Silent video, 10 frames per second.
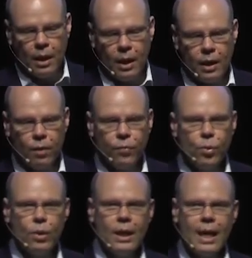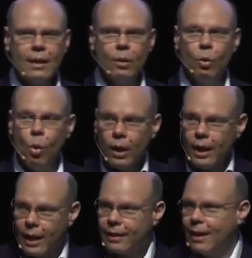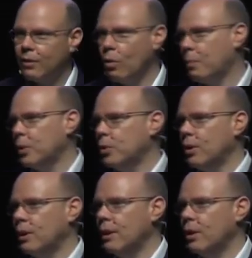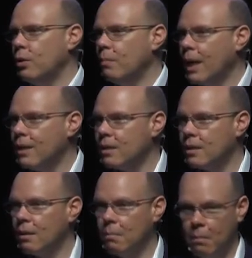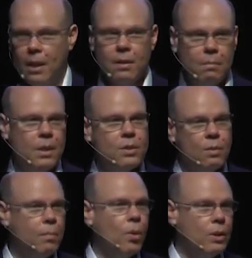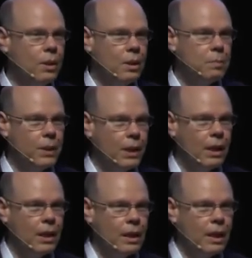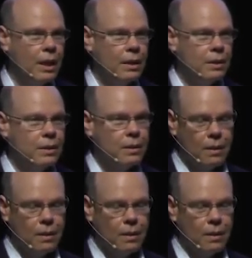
and if you are not looking at that opportunity, then you might miss the boat in this particular case.